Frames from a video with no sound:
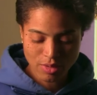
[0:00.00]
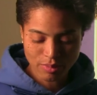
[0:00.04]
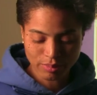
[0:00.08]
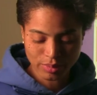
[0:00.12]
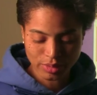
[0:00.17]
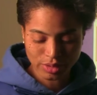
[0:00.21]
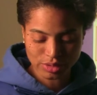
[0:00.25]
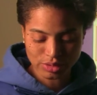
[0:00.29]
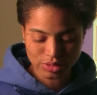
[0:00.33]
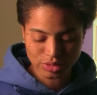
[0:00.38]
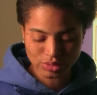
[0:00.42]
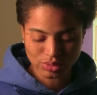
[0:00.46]

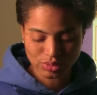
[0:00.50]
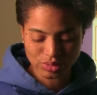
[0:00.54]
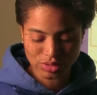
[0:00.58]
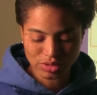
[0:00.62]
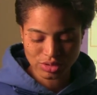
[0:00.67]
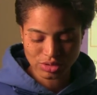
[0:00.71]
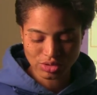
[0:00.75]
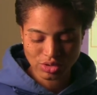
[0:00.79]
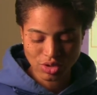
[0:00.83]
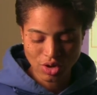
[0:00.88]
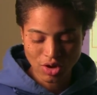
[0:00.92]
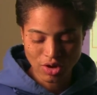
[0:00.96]

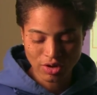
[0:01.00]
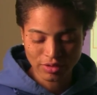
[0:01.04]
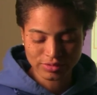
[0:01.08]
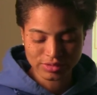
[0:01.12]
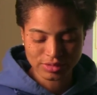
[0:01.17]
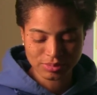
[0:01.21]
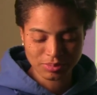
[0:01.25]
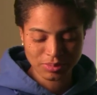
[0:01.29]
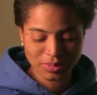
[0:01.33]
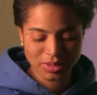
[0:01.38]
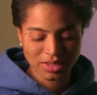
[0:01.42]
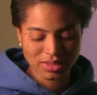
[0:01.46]
produces
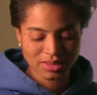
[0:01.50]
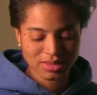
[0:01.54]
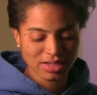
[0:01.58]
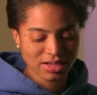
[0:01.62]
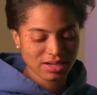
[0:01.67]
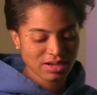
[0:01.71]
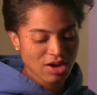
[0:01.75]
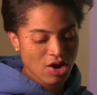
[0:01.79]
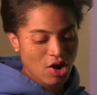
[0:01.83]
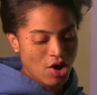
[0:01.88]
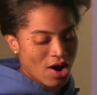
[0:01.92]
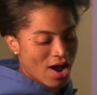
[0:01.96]
offspring
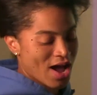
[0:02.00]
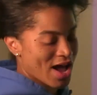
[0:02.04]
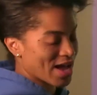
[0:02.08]
that are